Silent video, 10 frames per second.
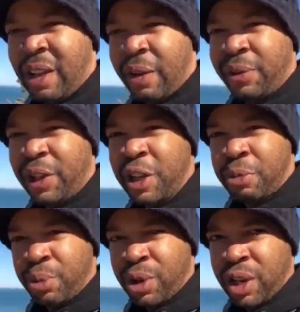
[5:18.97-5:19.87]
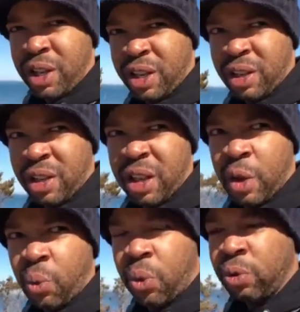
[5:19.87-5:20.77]
affiliate marketing
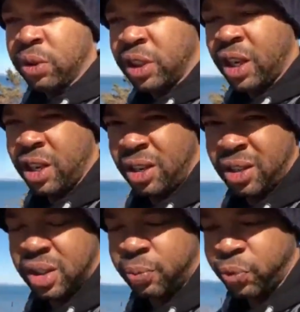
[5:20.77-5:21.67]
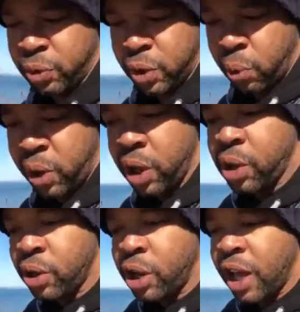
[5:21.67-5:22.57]
won't change. The way
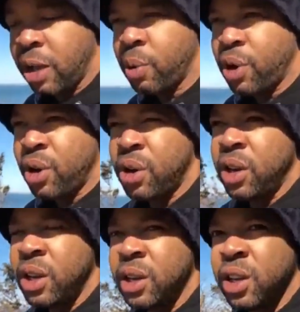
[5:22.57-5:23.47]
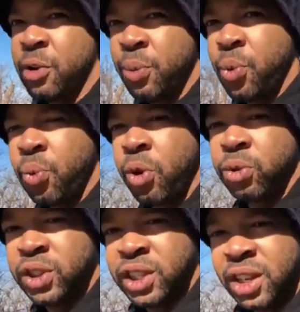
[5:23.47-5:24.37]
you're able to earn income
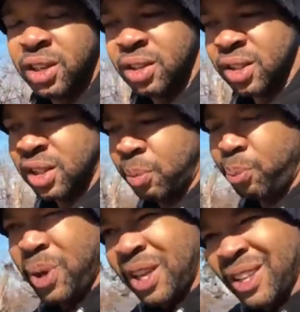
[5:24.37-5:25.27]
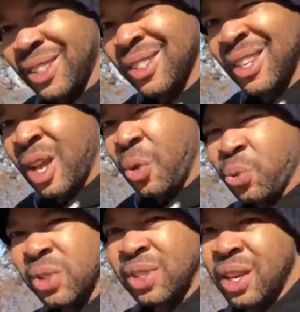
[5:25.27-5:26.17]
won't change. The pins
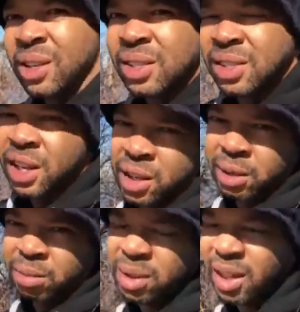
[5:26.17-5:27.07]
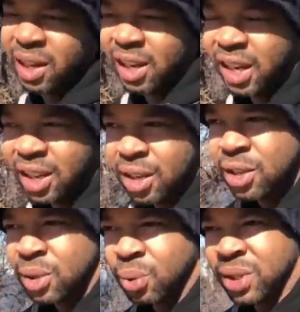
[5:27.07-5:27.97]
will stay the same. The
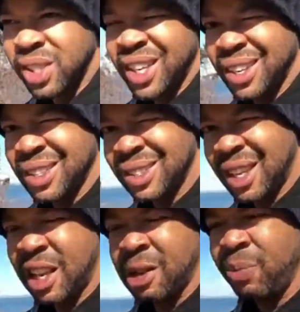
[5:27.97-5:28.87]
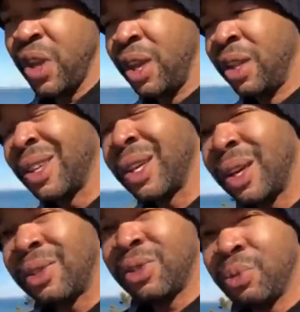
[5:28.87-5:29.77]
lanes will stay the same.
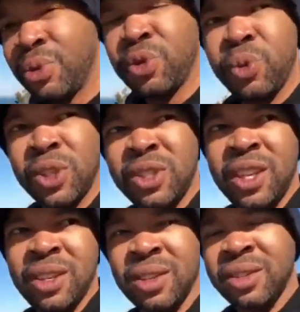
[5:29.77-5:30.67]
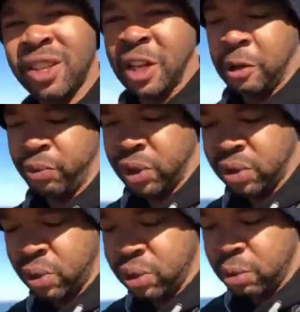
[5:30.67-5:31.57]
Customers will stay the same. The
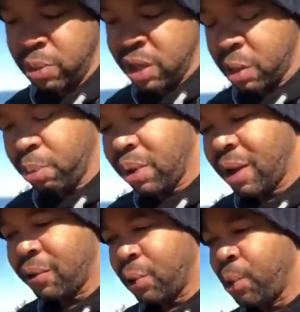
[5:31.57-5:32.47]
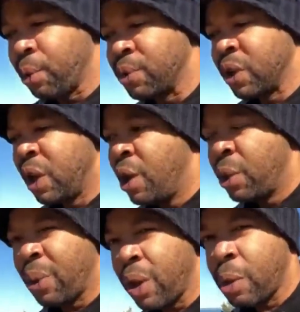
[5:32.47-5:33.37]
social media platforms,
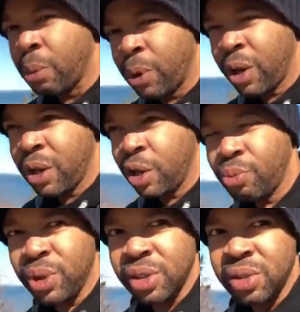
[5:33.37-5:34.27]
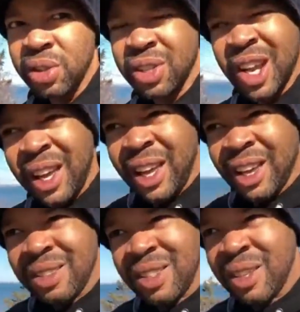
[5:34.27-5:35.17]
the way you're marketing your business,
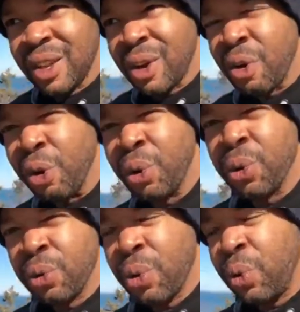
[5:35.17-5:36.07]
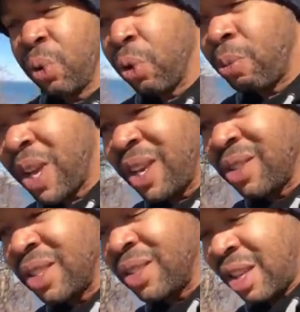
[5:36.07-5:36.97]
S E O, Google will
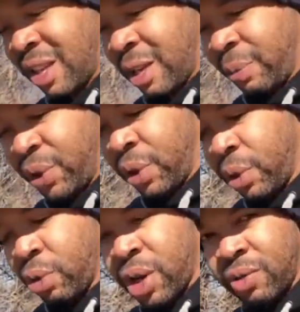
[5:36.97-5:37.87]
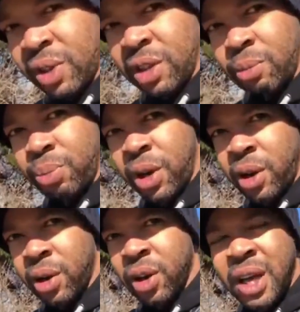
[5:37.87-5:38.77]
remain the same. You have to get
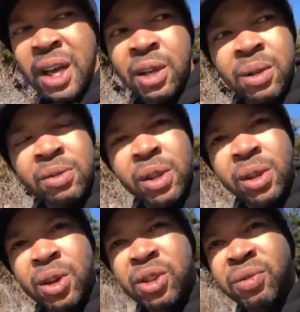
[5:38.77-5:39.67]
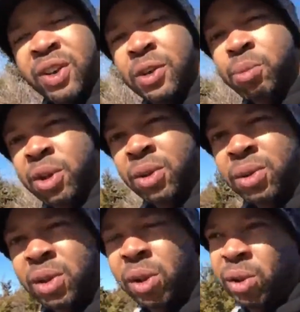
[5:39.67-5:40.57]
better. You have to learn the
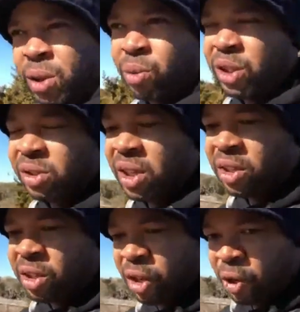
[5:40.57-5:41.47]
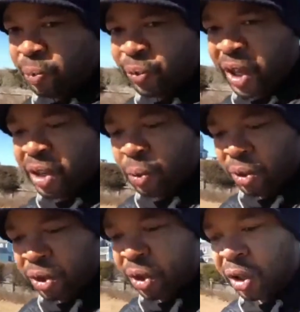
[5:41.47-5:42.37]
fundamentals, learn what you need to do, and then
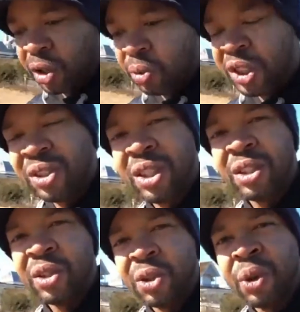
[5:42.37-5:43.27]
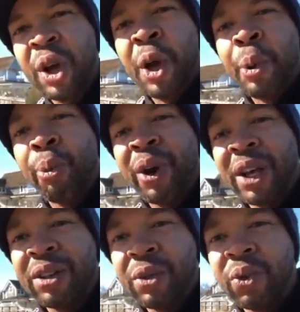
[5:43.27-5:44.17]
once you learn what you need to do,
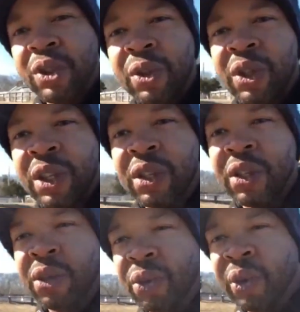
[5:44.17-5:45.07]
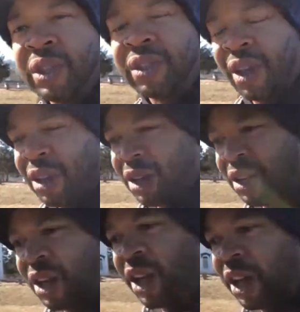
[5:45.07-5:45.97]
practice what you need to do day in
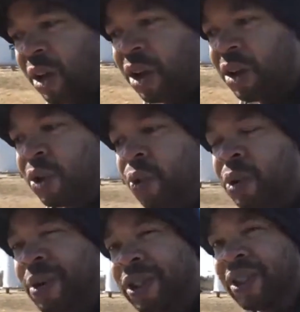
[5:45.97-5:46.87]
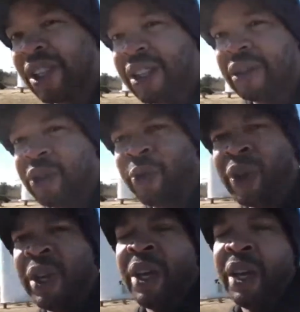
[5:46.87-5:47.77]
and day out, and you will be successful.
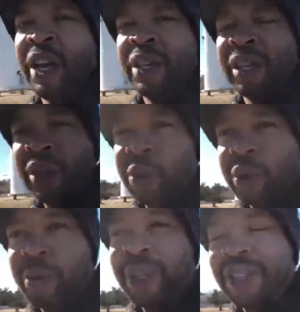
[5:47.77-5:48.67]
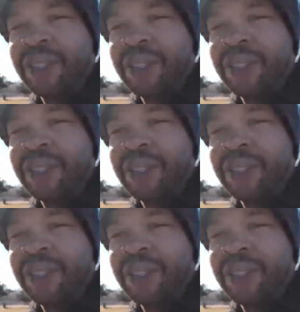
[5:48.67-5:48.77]
You will be